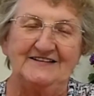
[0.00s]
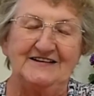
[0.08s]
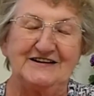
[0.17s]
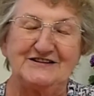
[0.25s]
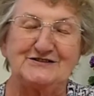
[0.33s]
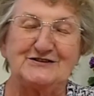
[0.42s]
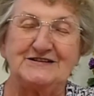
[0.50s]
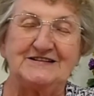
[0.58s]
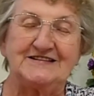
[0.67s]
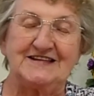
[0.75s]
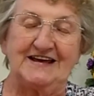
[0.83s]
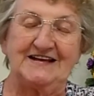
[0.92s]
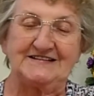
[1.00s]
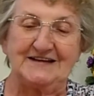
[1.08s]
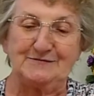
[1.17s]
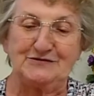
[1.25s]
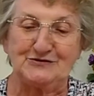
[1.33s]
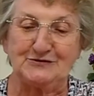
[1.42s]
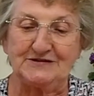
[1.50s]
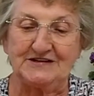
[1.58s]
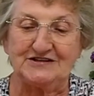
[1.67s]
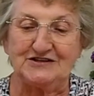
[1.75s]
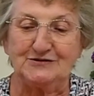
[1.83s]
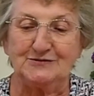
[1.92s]
There are certain things I'm sure
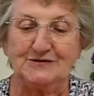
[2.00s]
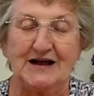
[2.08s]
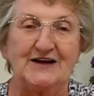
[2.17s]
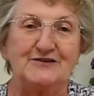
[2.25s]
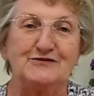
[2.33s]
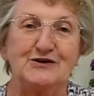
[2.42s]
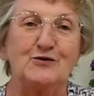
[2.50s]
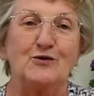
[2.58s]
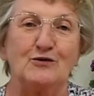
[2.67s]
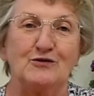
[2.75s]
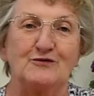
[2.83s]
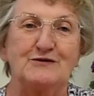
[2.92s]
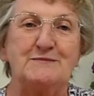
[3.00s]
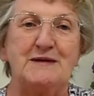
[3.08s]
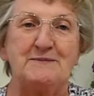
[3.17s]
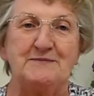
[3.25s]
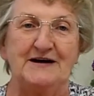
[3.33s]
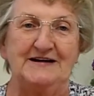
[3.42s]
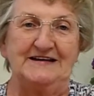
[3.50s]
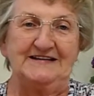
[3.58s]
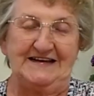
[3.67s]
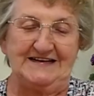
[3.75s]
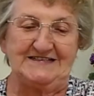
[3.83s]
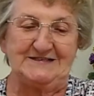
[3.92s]
that you can recall or remember
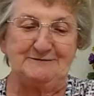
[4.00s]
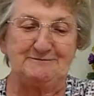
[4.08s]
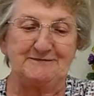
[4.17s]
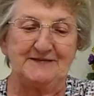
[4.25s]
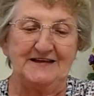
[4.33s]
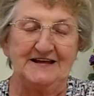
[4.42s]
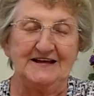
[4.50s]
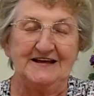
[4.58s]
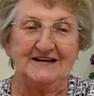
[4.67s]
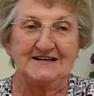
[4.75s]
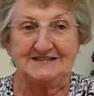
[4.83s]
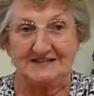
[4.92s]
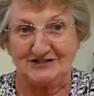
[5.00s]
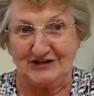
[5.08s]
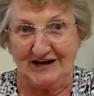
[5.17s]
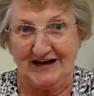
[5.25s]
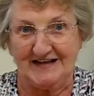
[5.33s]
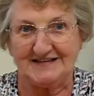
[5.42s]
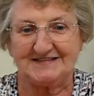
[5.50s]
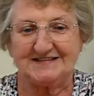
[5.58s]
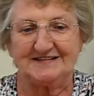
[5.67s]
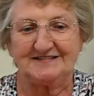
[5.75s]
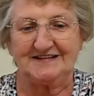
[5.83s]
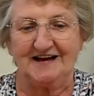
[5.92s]
in it, such as
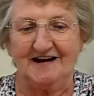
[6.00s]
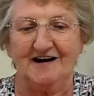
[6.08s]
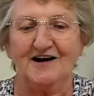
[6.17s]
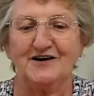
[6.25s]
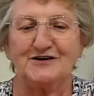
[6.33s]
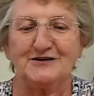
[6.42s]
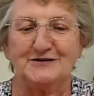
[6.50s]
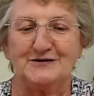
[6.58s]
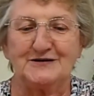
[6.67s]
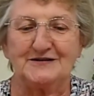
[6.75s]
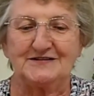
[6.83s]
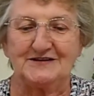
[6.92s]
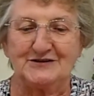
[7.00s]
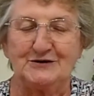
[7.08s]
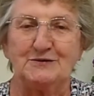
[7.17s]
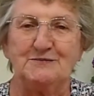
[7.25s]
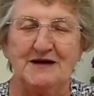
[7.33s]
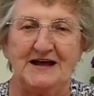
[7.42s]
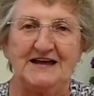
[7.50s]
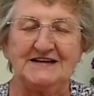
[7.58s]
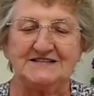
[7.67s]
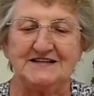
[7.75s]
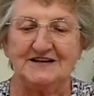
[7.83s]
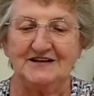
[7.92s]
the ark that Noah
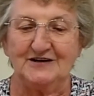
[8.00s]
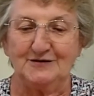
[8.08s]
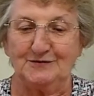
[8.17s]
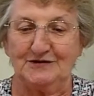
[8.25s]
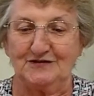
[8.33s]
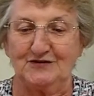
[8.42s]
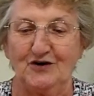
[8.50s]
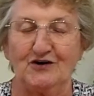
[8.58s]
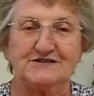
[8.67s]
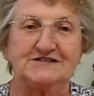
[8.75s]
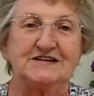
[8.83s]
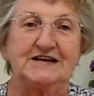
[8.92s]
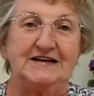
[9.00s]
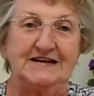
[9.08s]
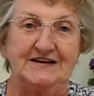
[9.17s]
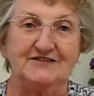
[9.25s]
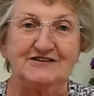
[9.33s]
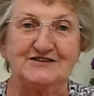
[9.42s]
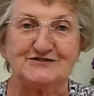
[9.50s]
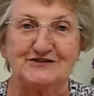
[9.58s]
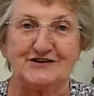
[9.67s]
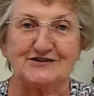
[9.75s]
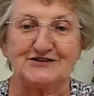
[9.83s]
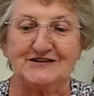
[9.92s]
made with God's clear
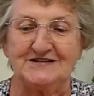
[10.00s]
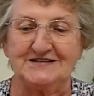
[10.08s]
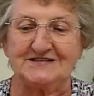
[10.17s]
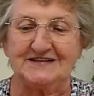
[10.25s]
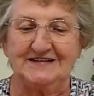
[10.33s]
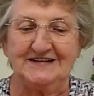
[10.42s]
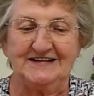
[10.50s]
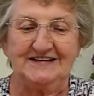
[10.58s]
instructions,